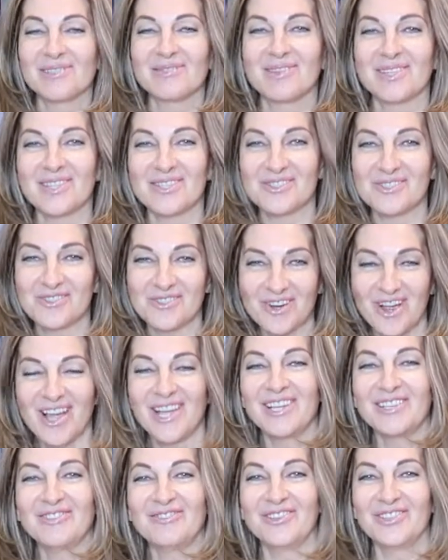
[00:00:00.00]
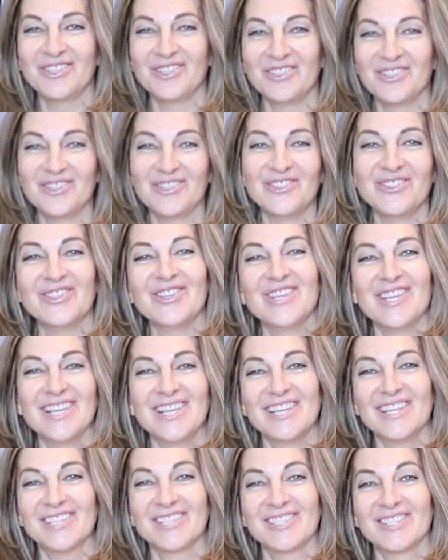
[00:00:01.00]
I'm gonna try it for you,
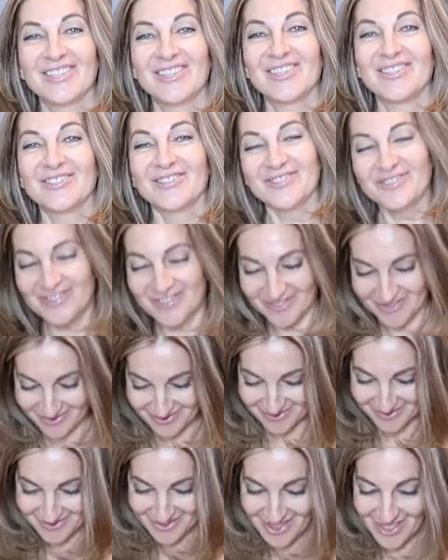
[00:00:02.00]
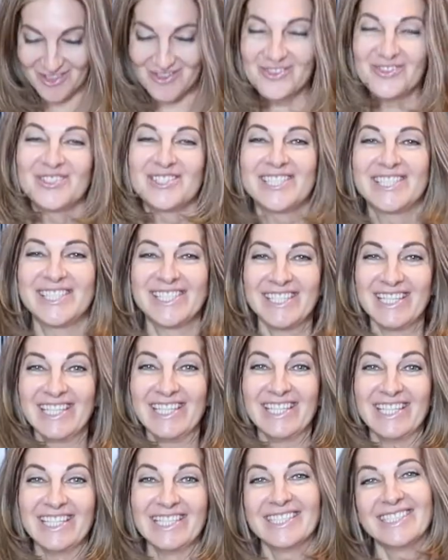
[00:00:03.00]
so you could
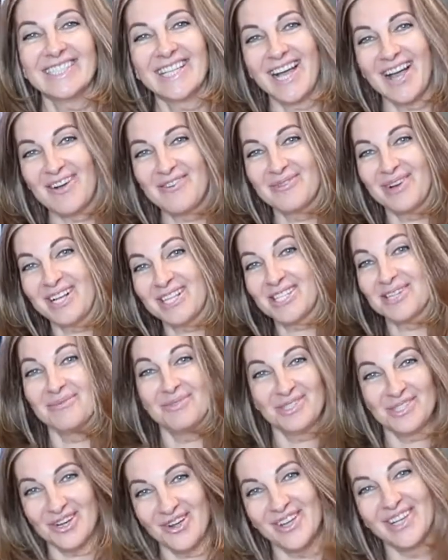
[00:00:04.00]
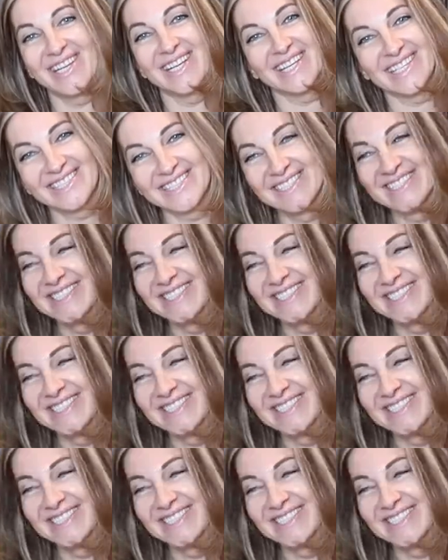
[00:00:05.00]
see how much I'm enjoying it.